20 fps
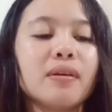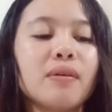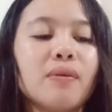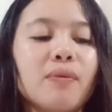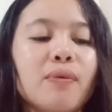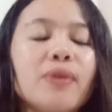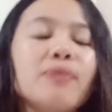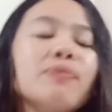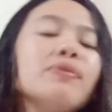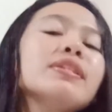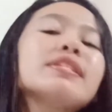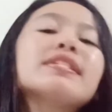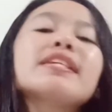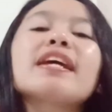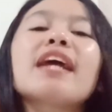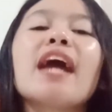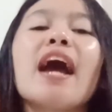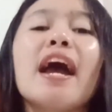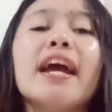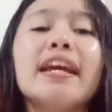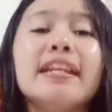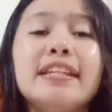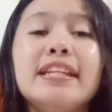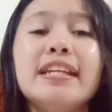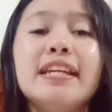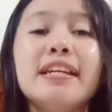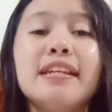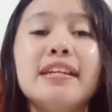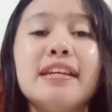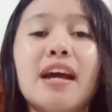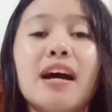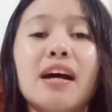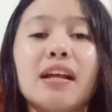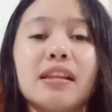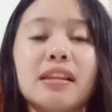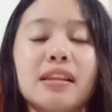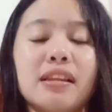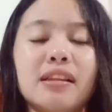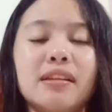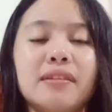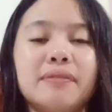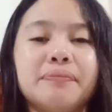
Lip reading: when we say ideal